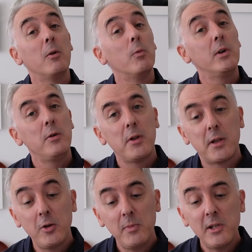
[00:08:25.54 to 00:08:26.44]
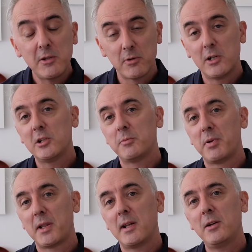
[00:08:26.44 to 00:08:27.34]
When you zoom in to
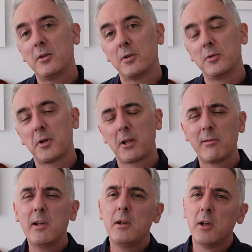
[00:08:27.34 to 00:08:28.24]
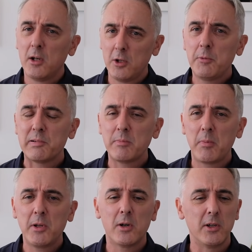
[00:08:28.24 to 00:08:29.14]
100% on your screen, you
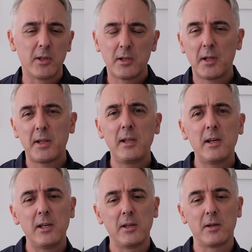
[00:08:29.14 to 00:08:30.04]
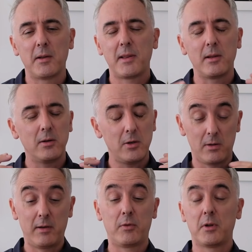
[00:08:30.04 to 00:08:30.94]
probably are. You're going to see that, you're going to think,
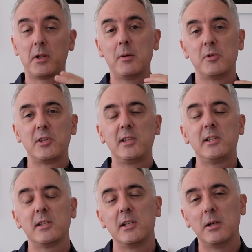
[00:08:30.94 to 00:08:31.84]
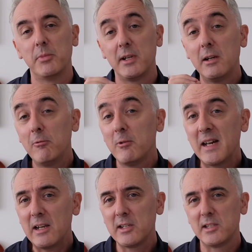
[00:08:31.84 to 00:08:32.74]
oh, I've got so much detail here. But in
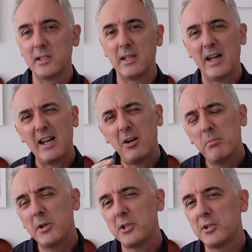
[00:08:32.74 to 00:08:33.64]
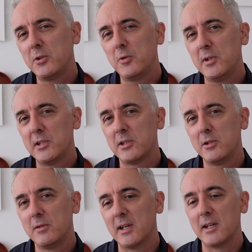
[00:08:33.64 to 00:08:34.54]
reality, how much do you need to
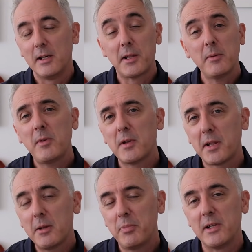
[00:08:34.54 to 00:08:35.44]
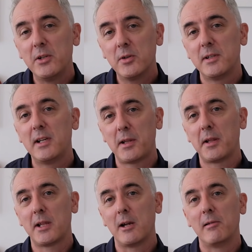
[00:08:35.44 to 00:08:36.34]
do that? It's something that's simply not
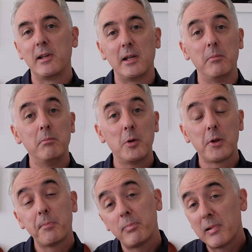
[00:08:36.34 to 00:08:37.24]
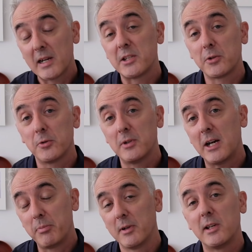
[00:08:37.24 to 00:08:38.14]
necessary in most practical
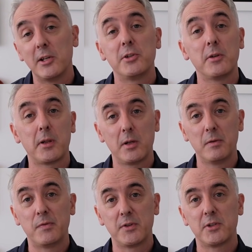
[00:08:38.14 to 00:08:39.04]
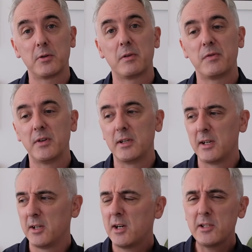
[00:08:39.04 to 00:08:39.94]
applications of photography.
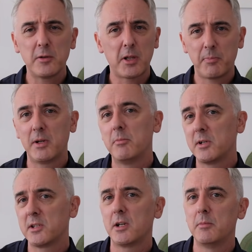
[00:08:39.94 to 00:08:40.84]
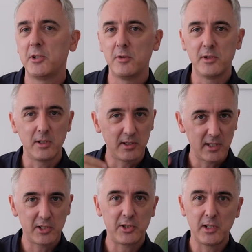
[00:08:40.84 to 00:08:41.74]
And I don't spend my time shooting
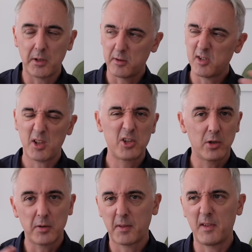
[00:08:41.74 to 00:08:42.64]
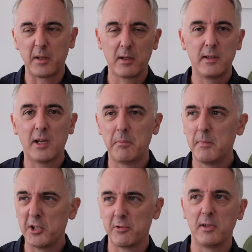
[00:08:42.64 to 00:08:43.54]
test sheets, test charts, things like that,
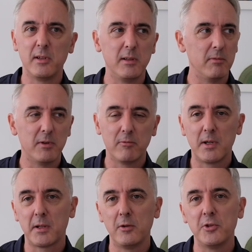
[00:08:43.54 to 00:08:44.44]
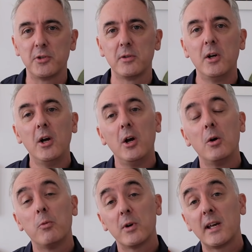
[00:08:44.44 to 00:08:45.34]
measuring the, the resolution.
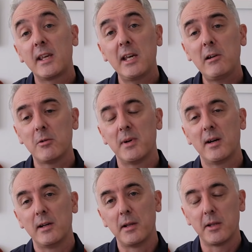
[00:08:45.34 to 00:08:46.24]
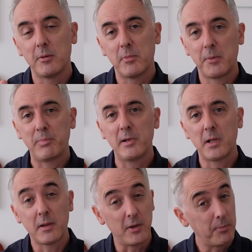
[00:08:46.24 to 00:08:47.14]
What I care about is that my
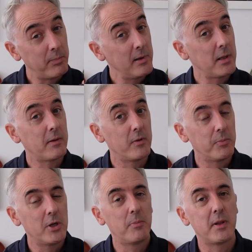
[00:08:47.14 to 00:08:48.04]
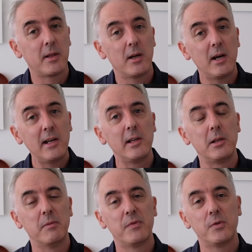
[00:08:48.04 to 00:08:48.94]
prints, the prints for the purpose that I need
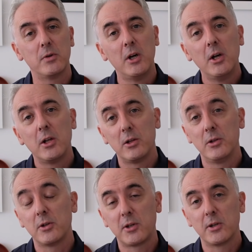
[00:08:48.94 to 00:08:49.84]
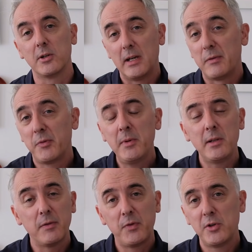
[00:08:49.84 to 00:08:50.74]
them for, look good. And for me,
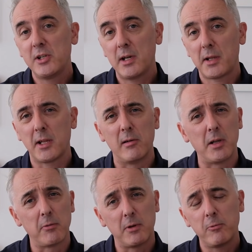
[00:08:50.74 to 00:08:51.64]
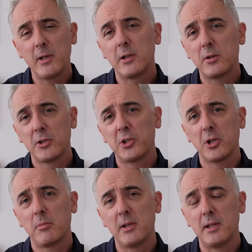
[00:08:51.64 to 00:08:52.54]
the Fuji X series with a really good
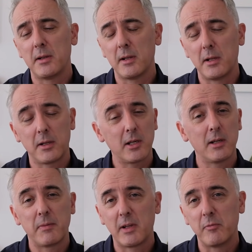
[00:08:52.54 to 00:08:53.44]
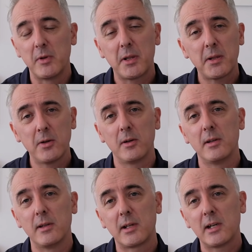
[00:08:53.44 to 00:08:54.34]
sharp lens is going to give me
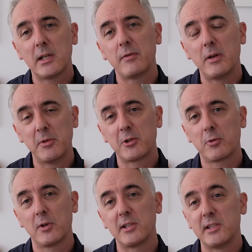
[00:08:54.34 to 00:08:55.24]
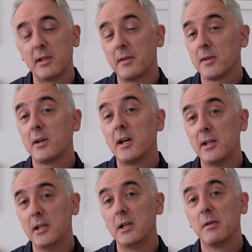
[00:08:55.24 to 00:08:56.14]
certainly the kind of image quality that I
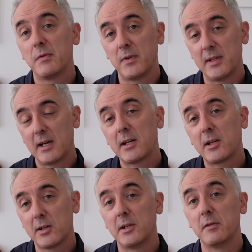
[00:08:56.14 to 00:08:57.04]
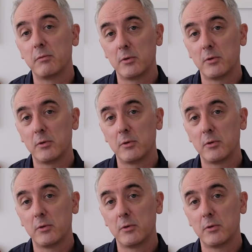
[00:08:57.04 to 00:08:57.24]
need for that kind of